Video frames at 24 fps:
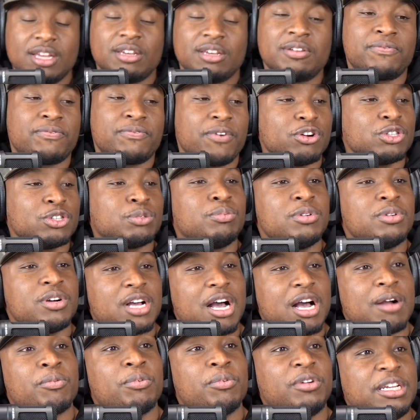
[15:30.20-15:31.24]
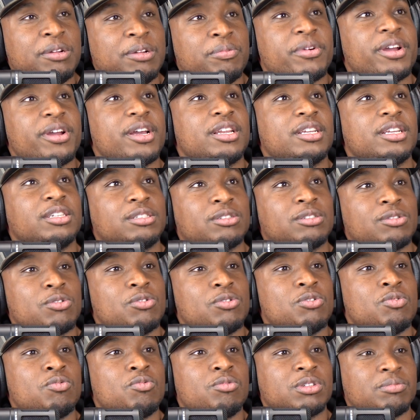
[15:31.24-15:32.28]
the first book I really read in
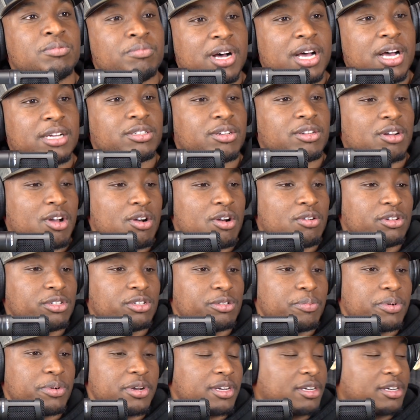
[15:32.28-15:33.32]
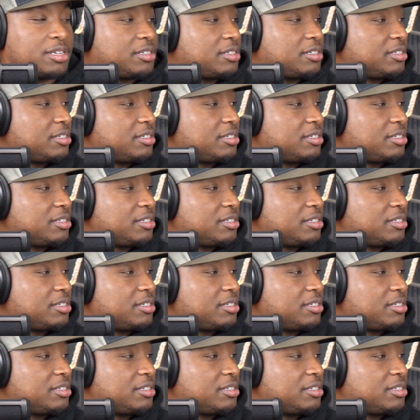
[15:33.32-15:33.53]
school was Monster Kody's book.